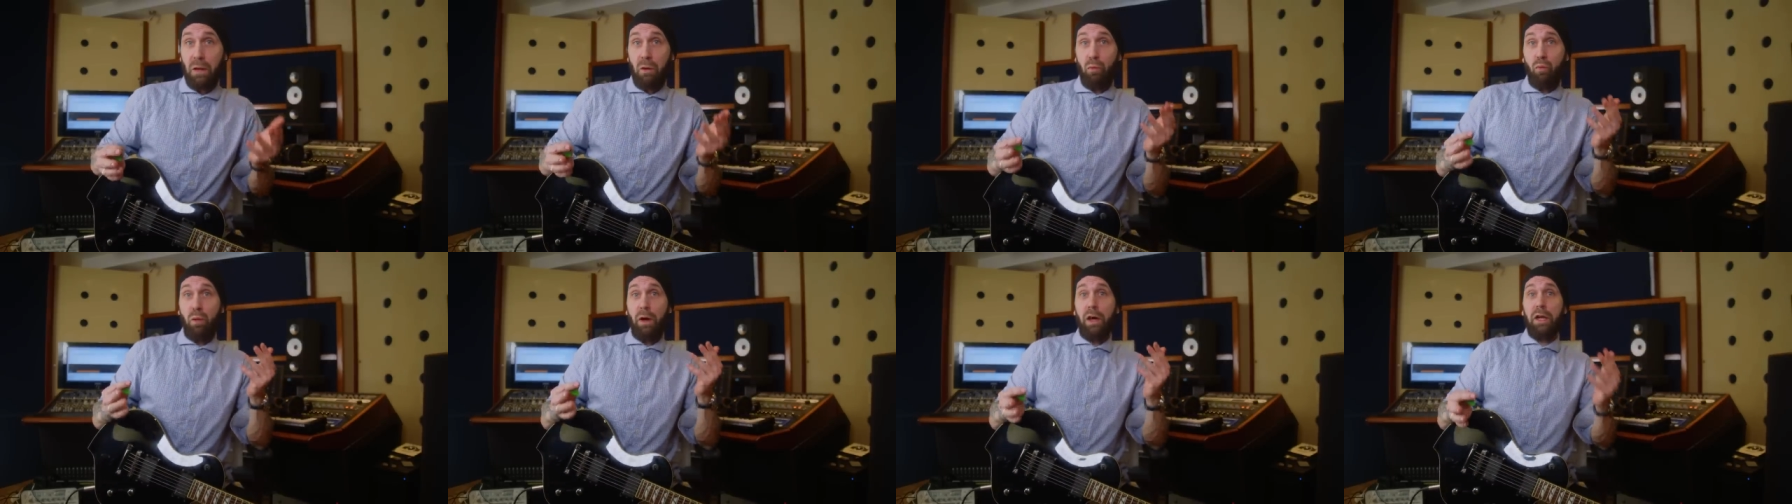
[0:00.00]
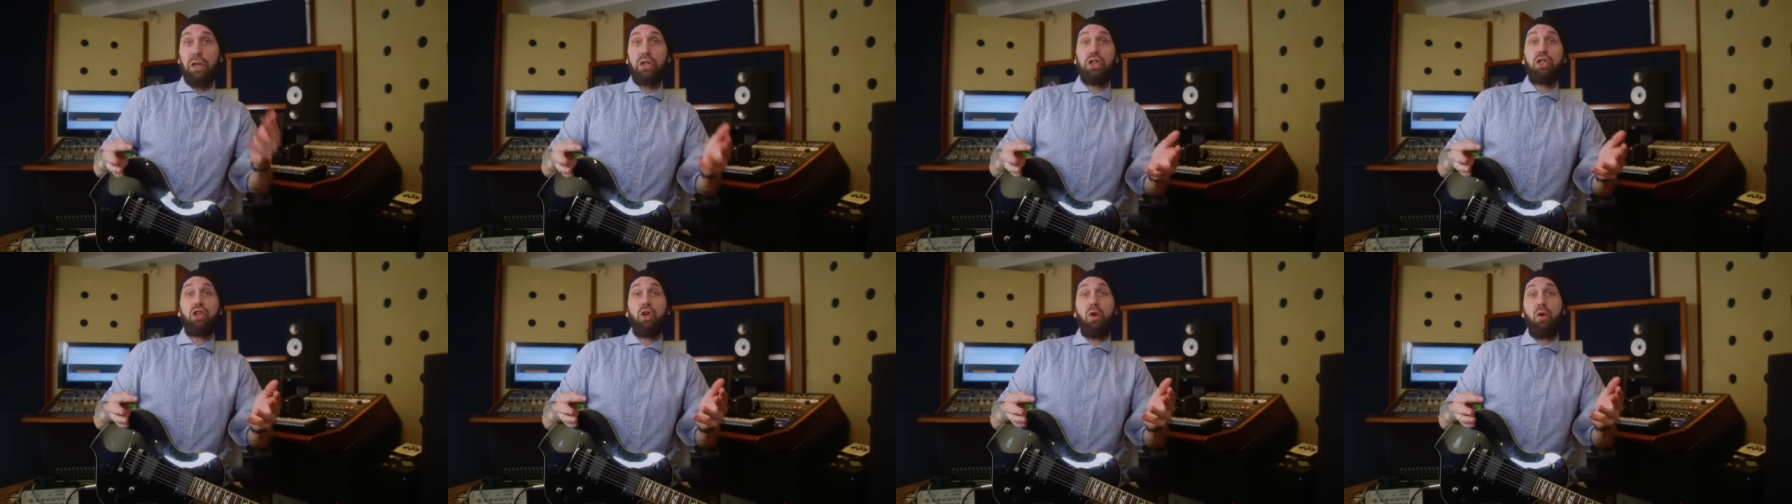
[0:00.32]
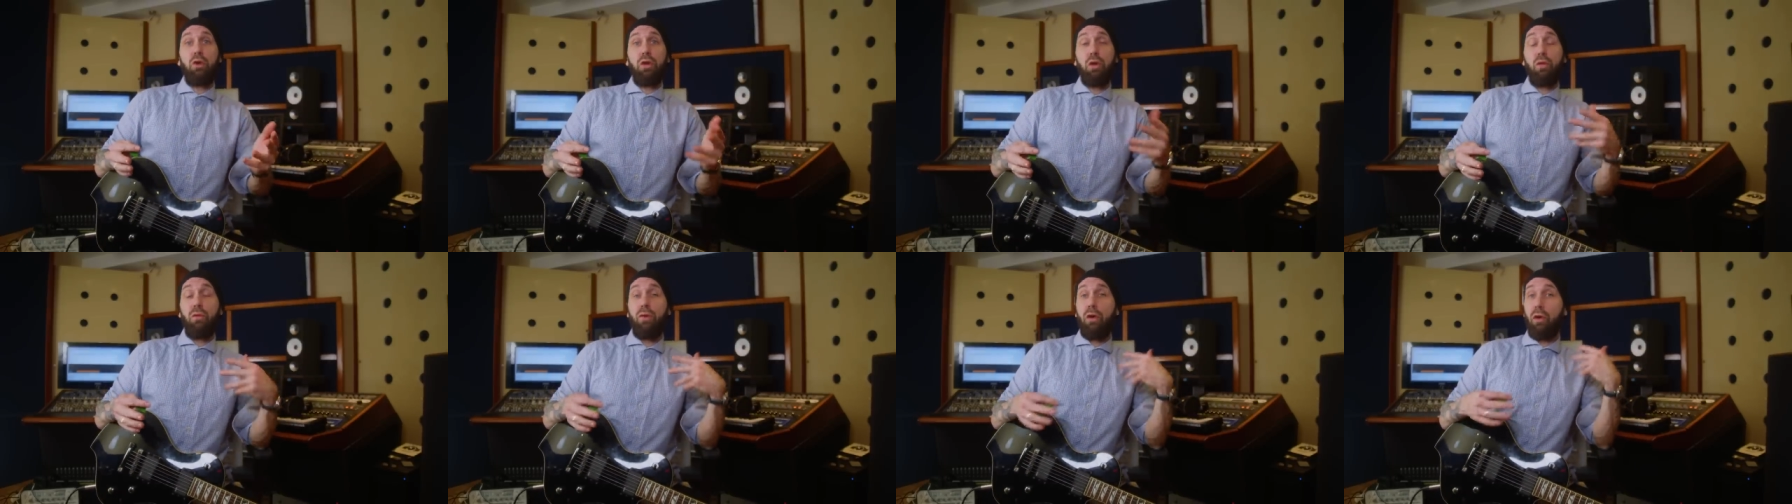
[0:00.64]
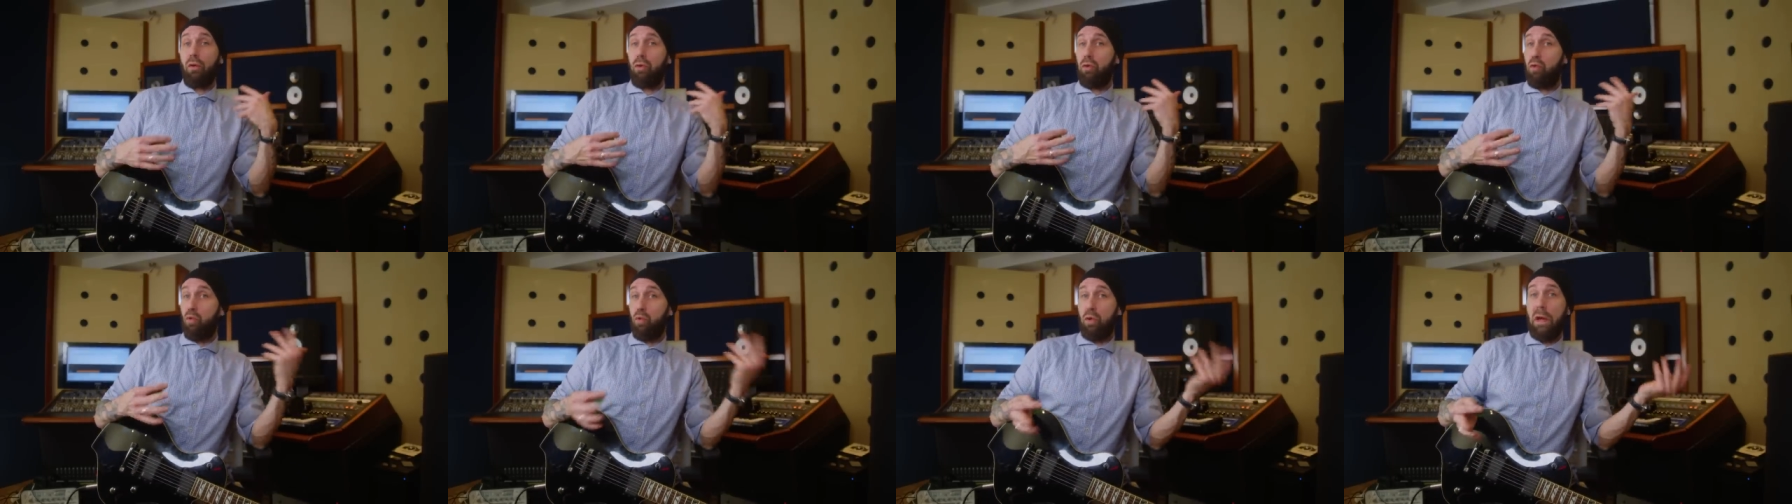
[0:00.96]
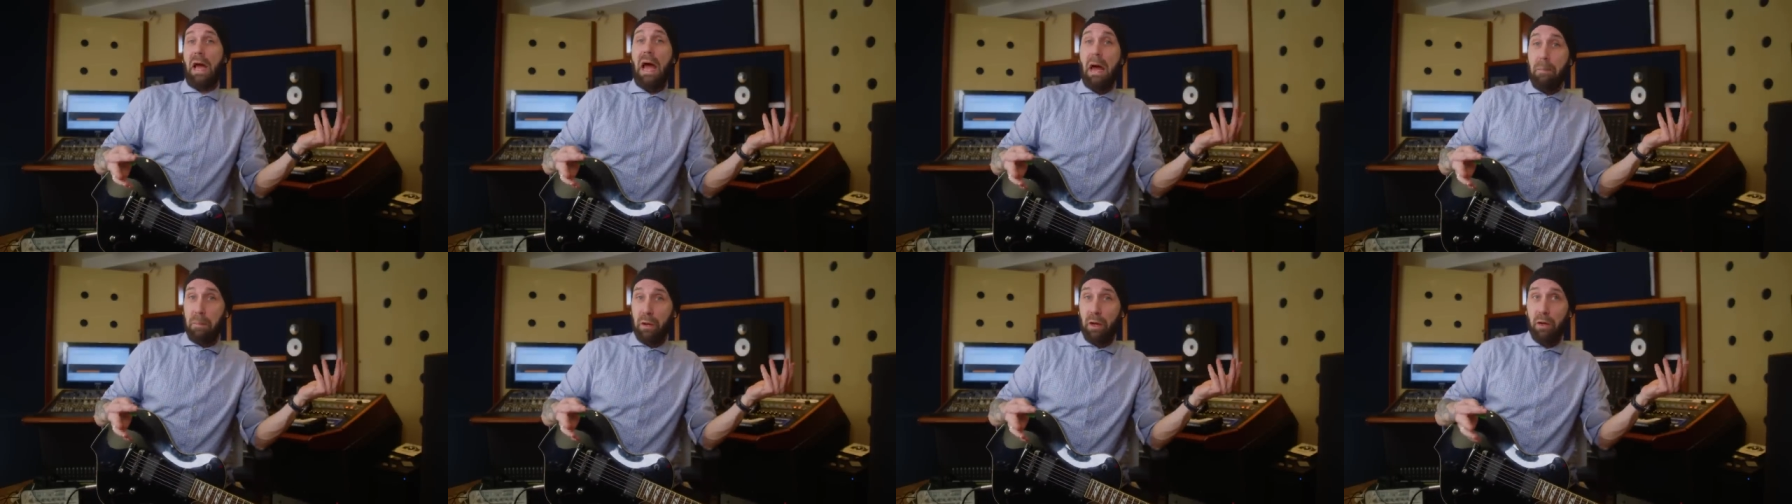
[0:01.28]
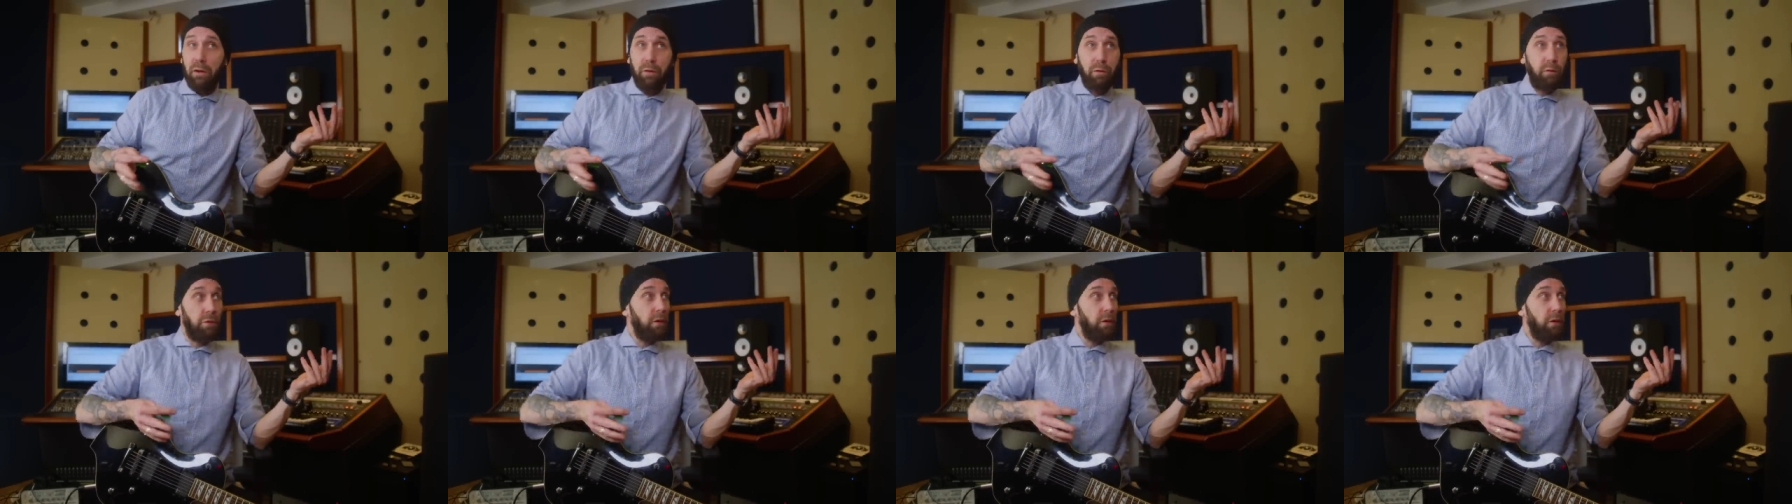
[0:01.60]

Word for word: where I show you those two cabinets,